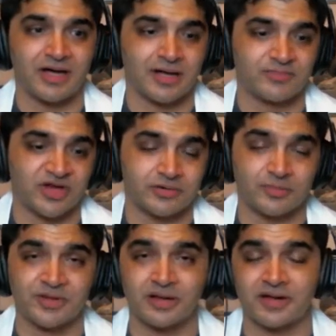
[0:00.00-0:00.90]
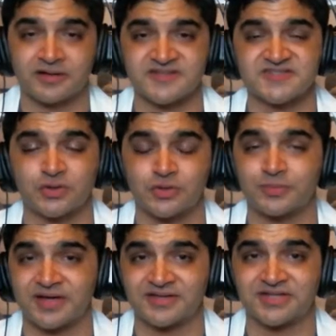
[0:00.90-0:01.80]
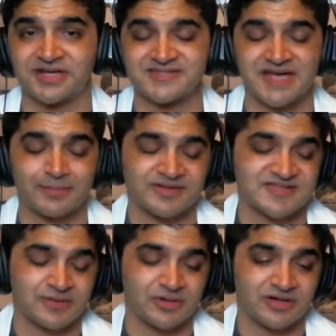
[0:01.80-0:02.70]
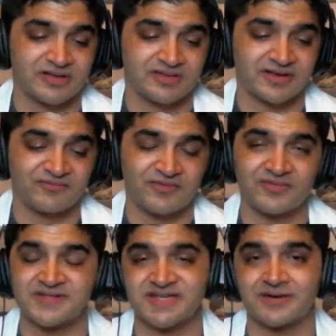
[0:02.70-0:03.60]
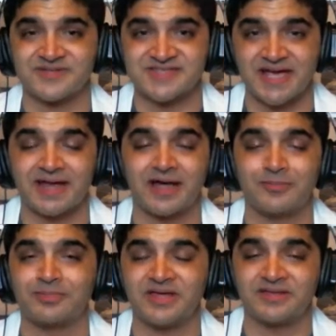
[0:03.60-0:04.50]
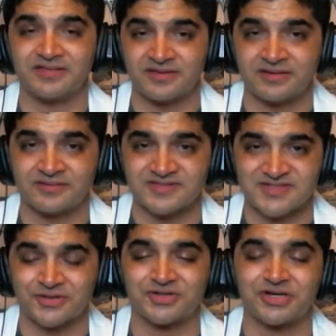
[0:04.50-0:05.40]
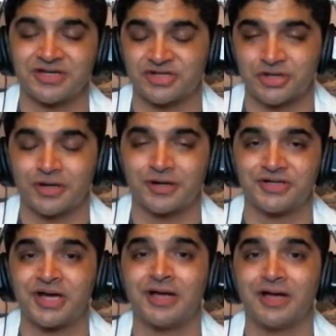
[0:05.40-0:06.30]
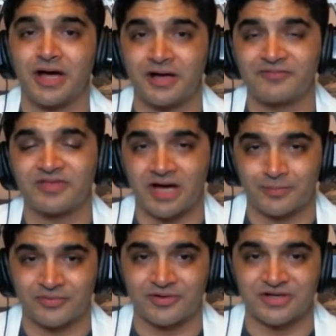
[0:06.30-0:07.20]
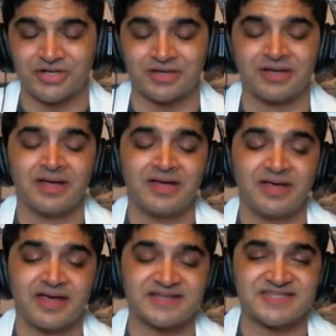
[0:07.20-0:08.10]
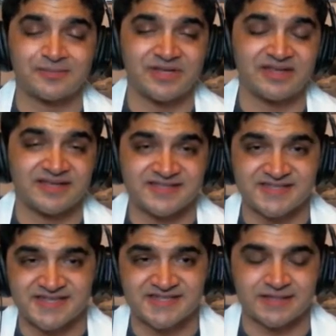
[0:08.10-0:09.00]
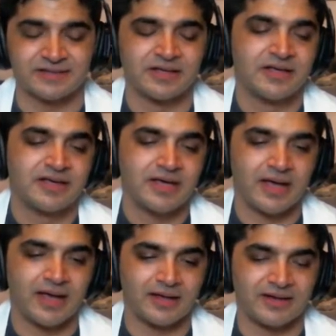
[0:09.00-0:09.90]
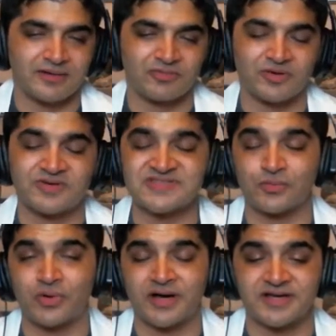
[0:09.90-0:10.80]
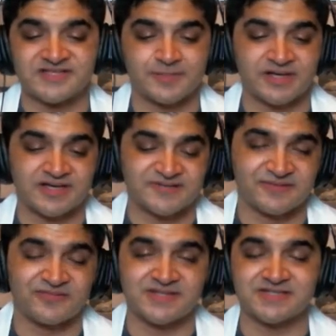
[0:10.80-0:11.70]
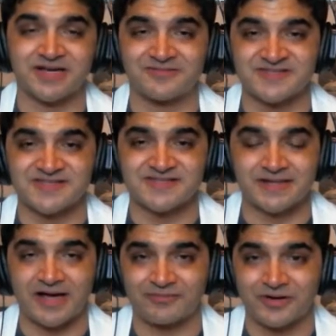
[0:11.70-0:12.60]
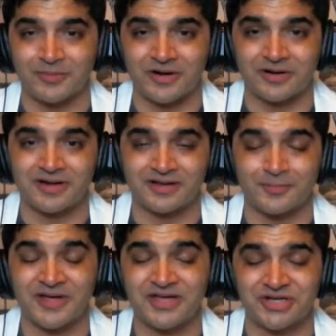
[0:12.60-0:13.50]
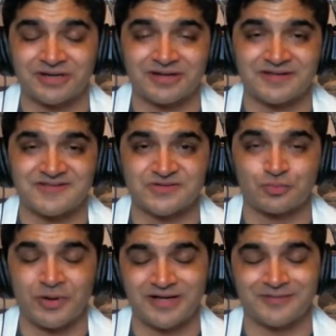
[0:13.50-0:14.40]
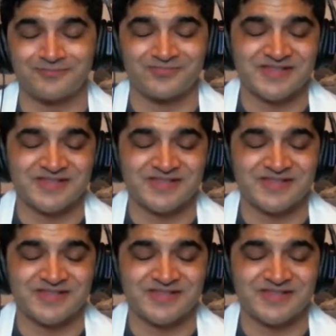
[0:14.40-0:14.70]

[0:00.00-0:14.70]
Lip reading: Dr. Blaylock is told by the Johns Hopkins community that Vivian Thomas cannot be the surgeon in charge of the operation. He has to be the assistant. And the reason why is because Vivian Thomas is an African American and the patient is white.